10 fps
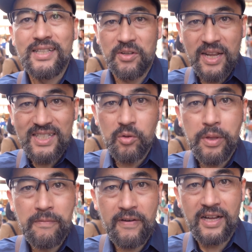So next
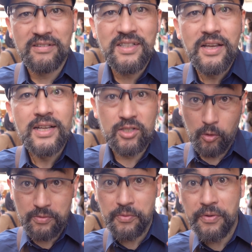we found
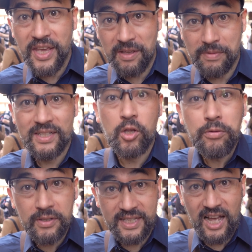soft cream,
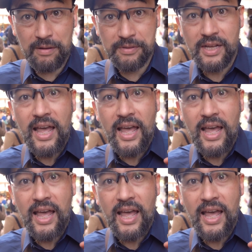soft serve